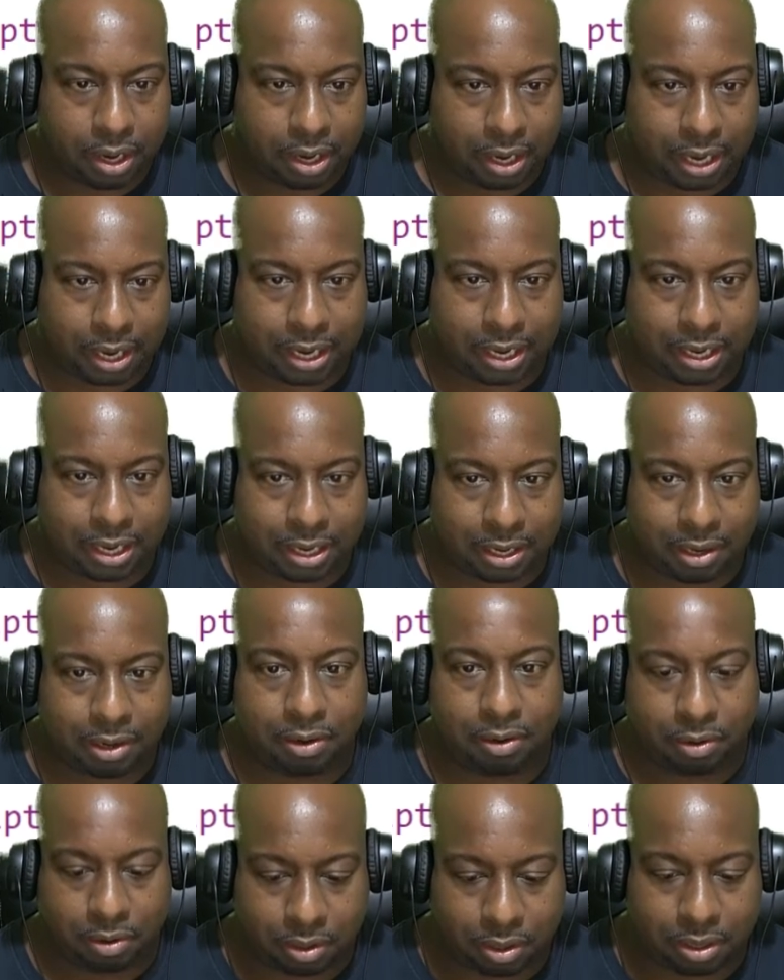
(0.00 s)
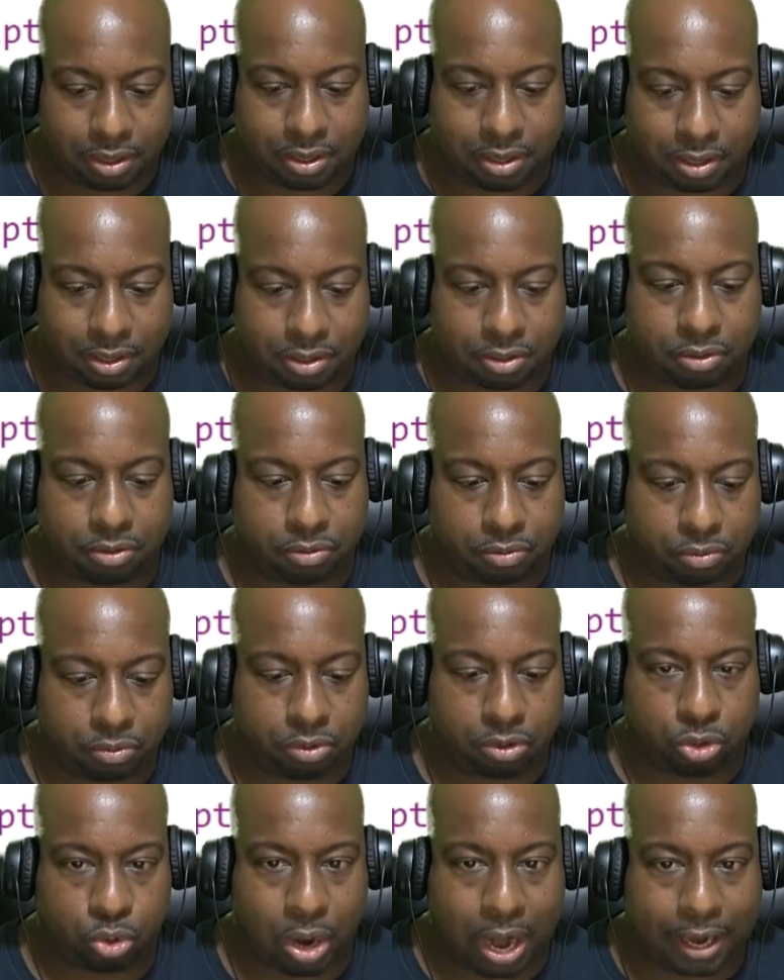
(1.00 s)
and
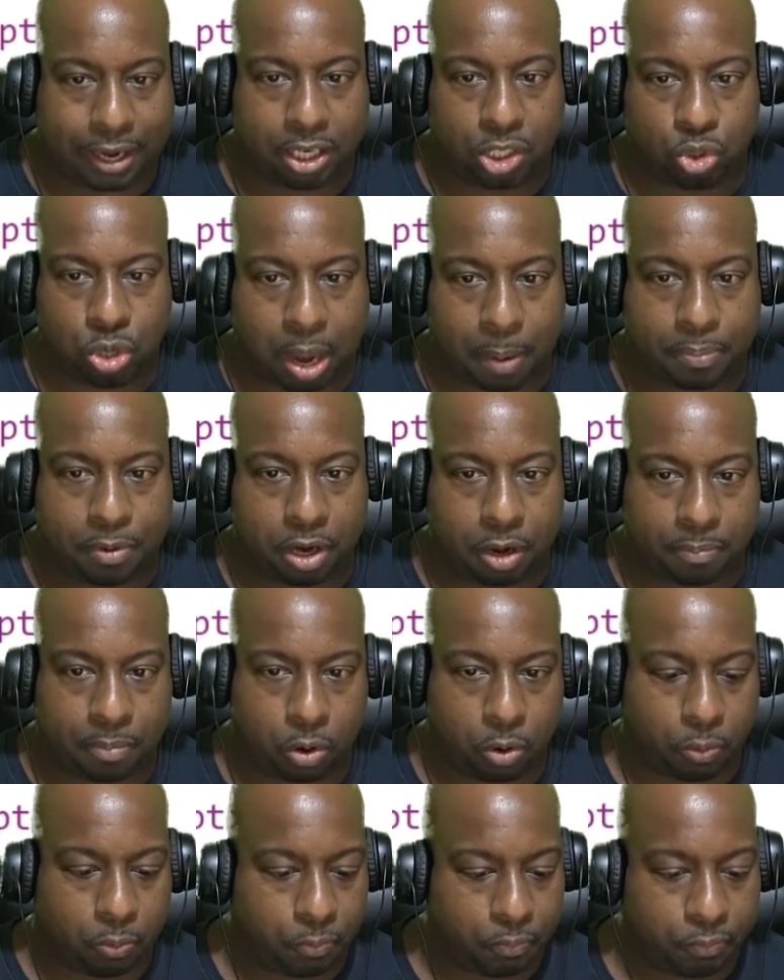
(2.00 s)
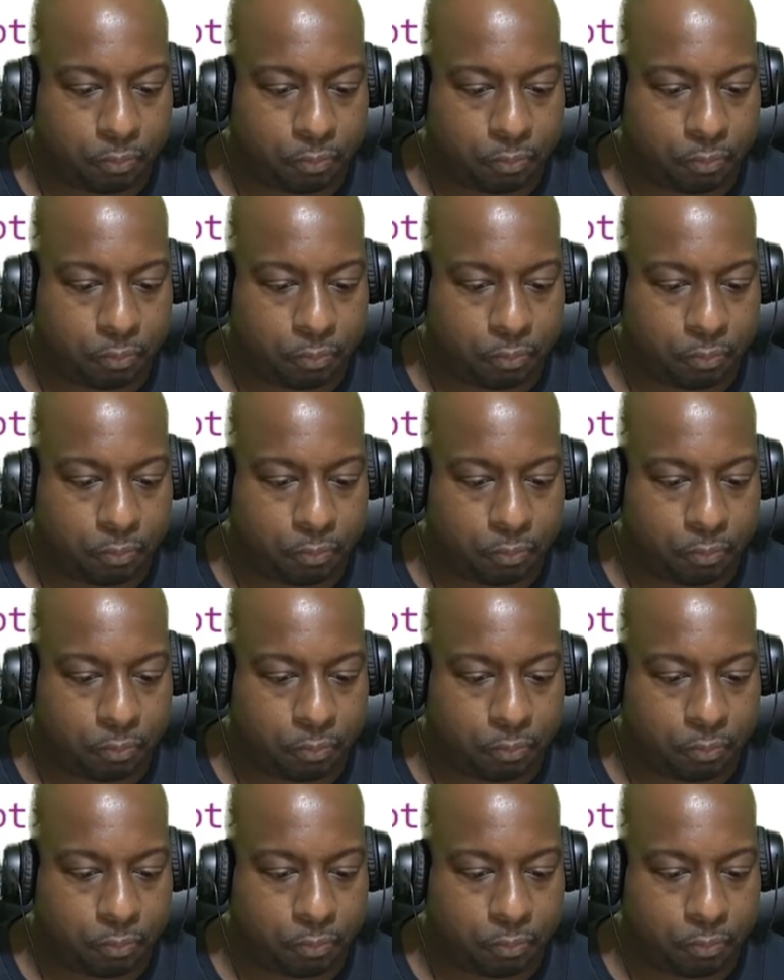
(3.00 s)
drag and drop demo.